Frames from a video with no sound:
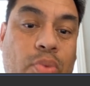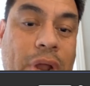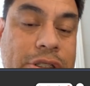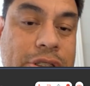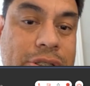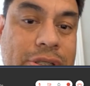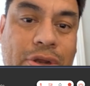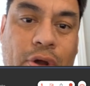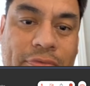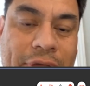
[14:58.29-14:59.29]
rents
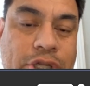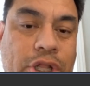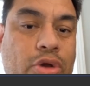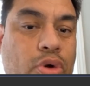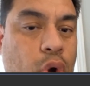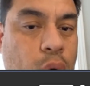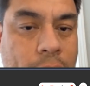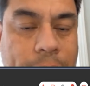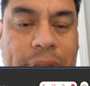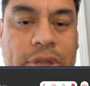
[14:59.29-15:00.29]
eventually will go
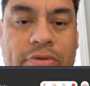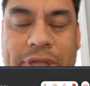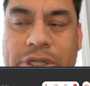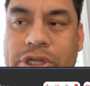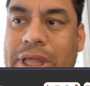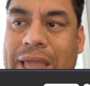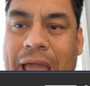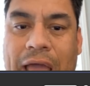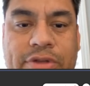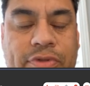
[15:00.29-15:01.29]
up and you'll eventually
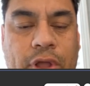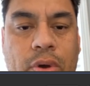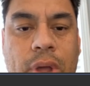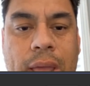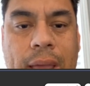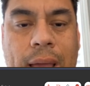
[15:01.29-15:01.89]
cash flow,